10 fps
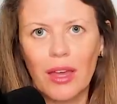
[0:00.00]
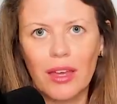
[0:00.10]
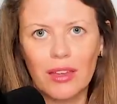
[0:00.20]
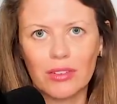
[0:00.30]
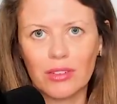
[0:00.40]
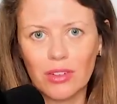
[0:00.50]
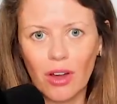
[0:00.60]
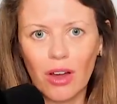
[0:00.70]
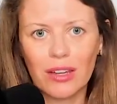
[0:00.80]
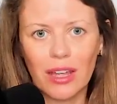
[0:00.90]
is
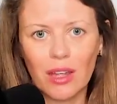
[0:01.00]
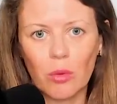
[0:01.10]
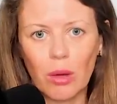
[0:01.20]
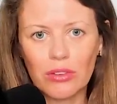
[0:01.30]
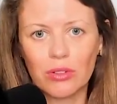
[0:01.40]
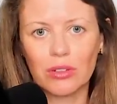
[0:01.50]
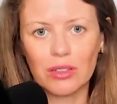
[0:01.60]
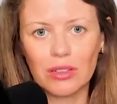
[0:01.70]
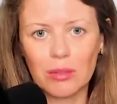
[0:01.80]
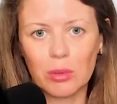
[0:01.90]
not a
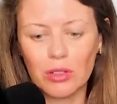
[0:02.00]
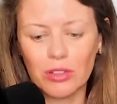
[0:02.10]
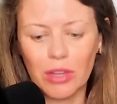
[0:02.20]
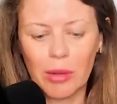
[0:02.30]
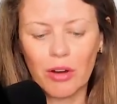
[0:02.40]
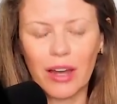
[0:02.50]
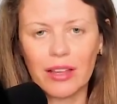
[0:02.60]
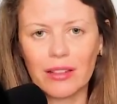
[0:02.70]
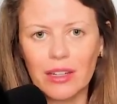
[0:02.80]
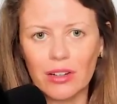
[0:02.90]
Western liberal
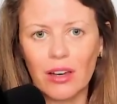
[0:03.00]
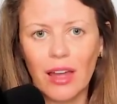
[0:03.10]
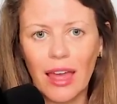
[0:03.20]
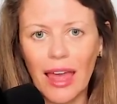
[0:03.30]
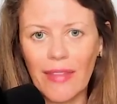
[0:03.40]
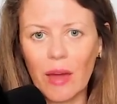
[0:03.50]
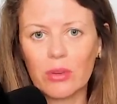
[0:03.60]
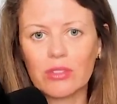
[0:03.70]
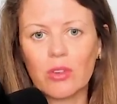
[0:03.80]
democratic leader. And that was,